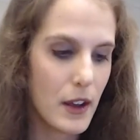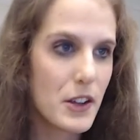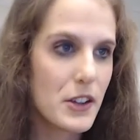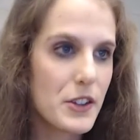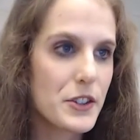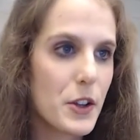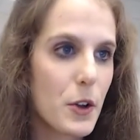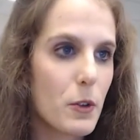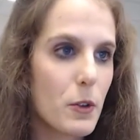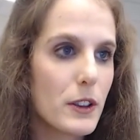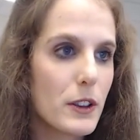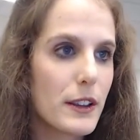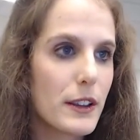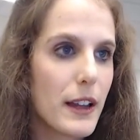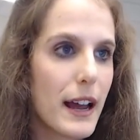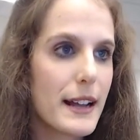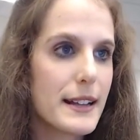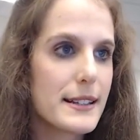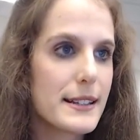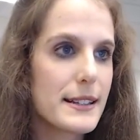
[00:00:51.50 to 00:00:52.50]
So
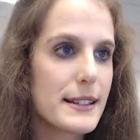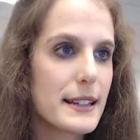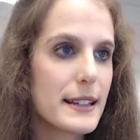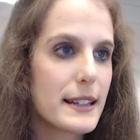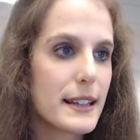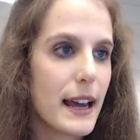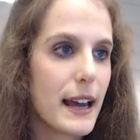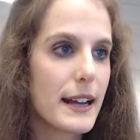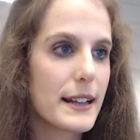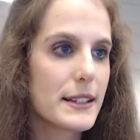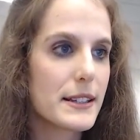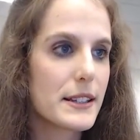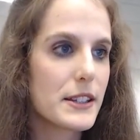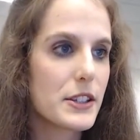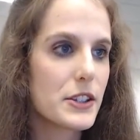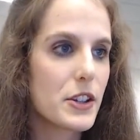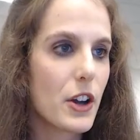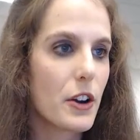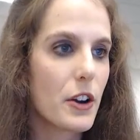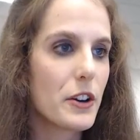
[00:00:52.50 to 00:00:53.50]
let's get
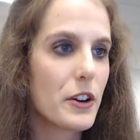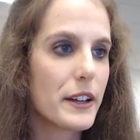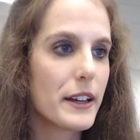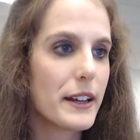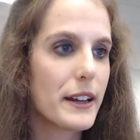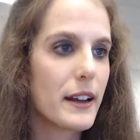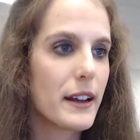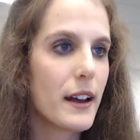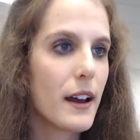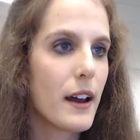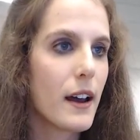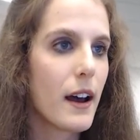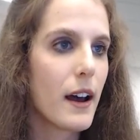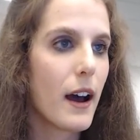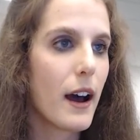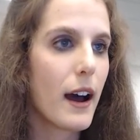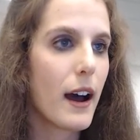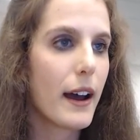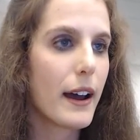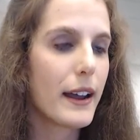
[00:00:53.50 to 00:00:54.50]
started.
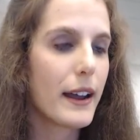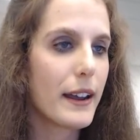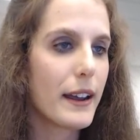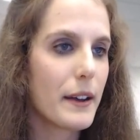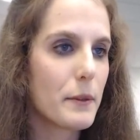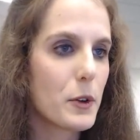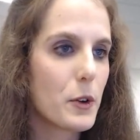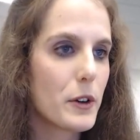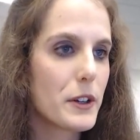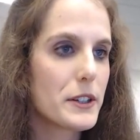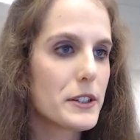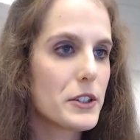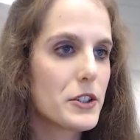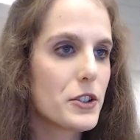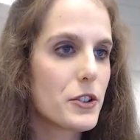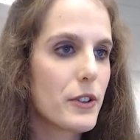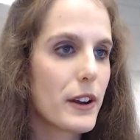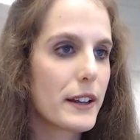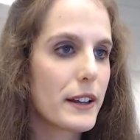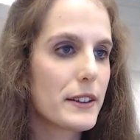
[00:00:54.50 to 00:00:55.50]
I am going to
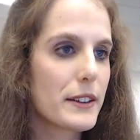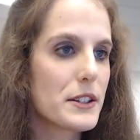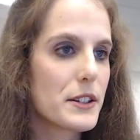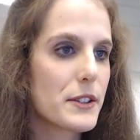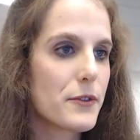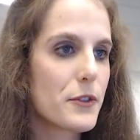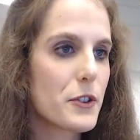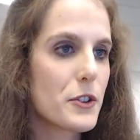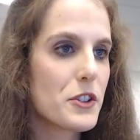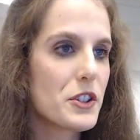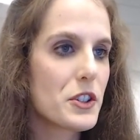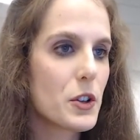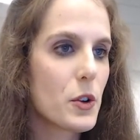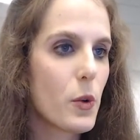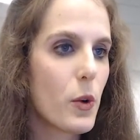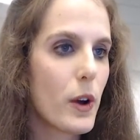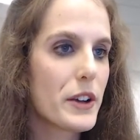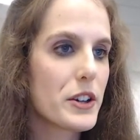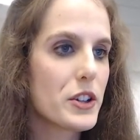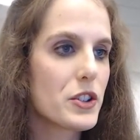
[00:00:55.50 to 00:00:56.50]
direct this first
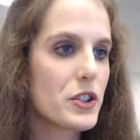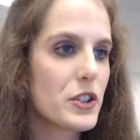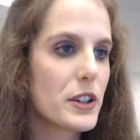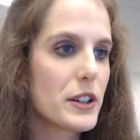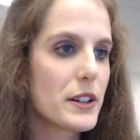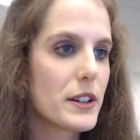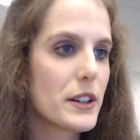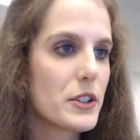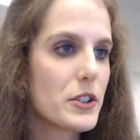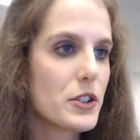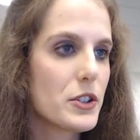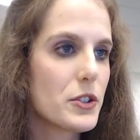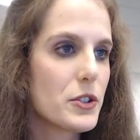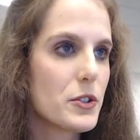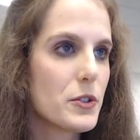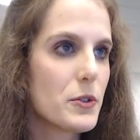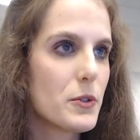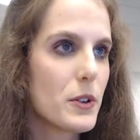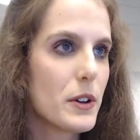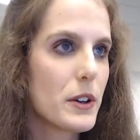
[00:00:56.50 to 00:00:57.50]
question
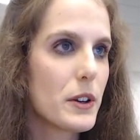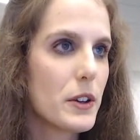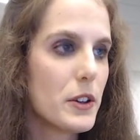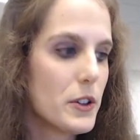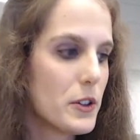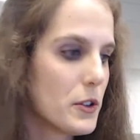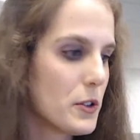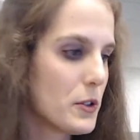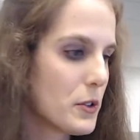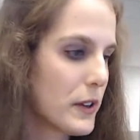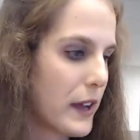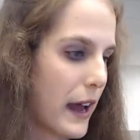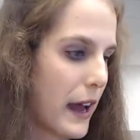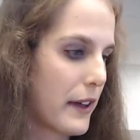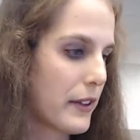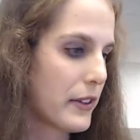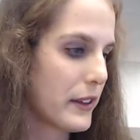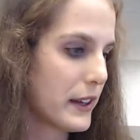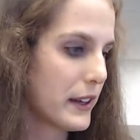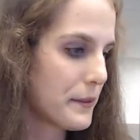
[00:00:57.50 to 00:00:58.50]
to you,
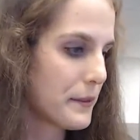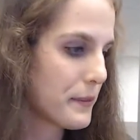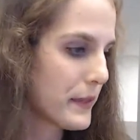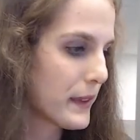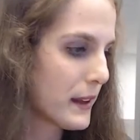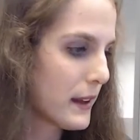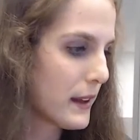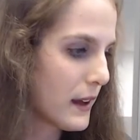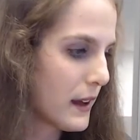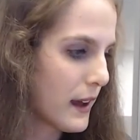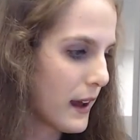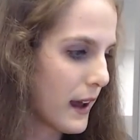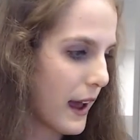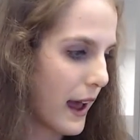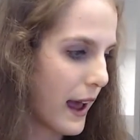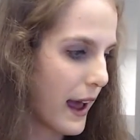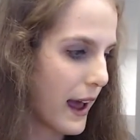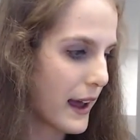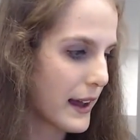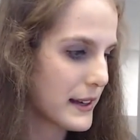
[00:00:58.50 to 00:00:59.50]
Kathy.
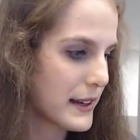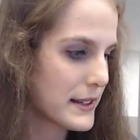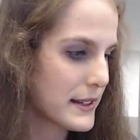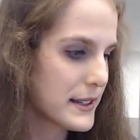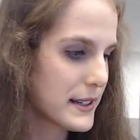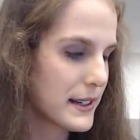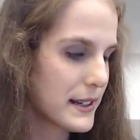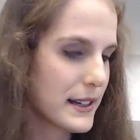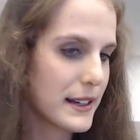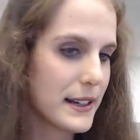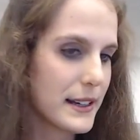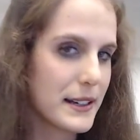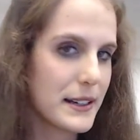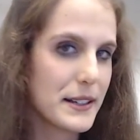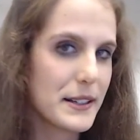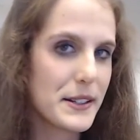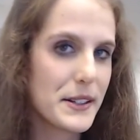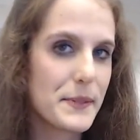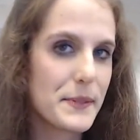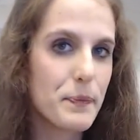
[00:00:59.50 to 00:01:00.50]
And it
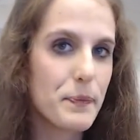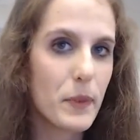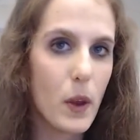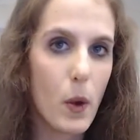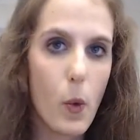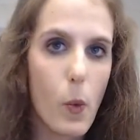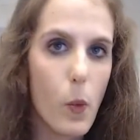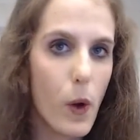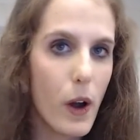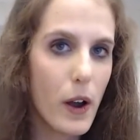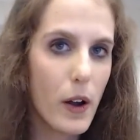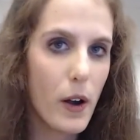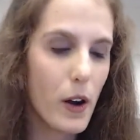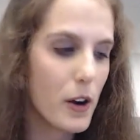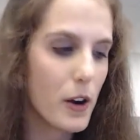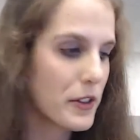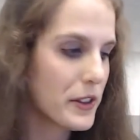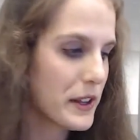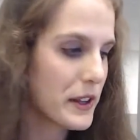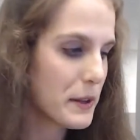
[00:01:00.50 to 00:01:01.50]
is, what
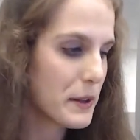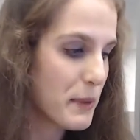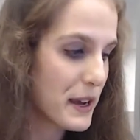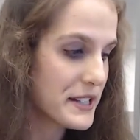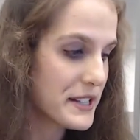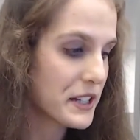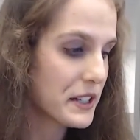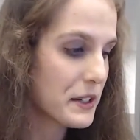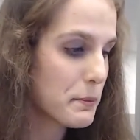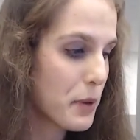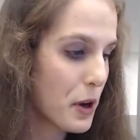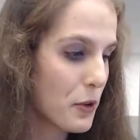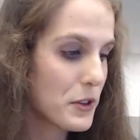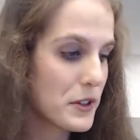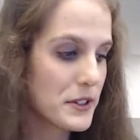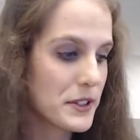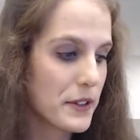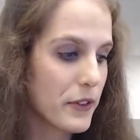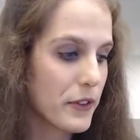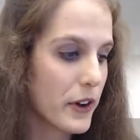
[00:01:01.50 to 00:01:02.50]
are the basic
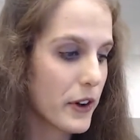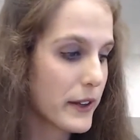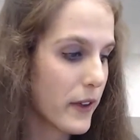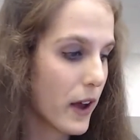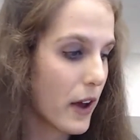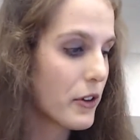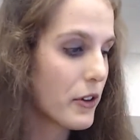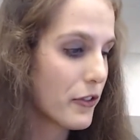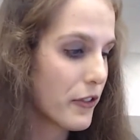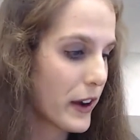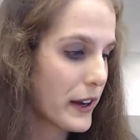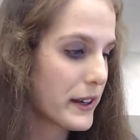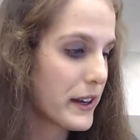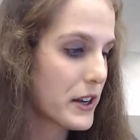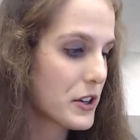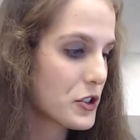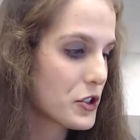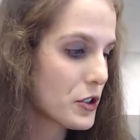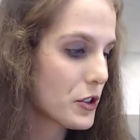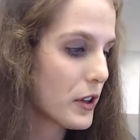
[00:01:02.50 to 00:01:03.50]
components of a
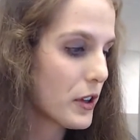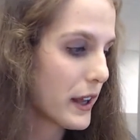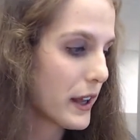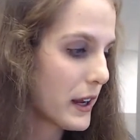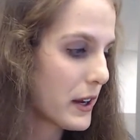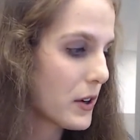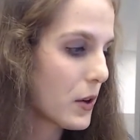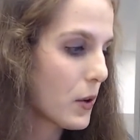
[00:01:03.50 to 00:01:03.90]
financial aid